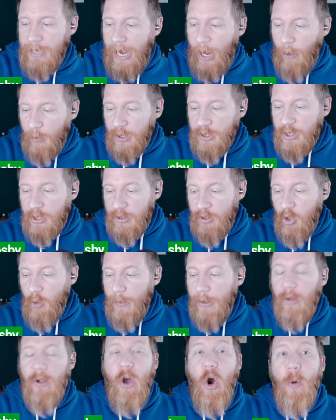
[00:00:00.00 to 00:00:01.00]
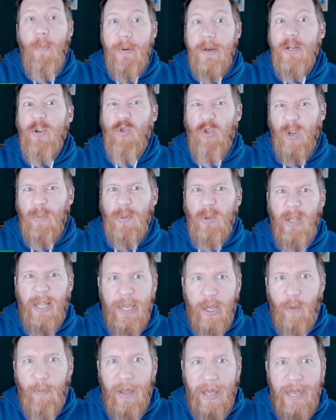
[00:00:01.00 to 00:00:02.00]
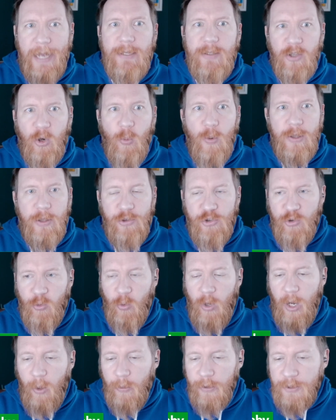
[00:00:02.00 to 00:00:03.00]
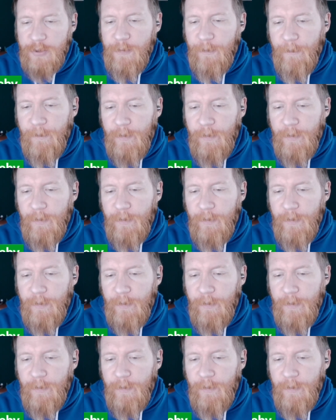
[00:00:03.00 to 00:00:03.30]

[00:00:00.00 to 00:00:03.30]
I would assume he'll open in AAA El Paso with the Chihuahuas.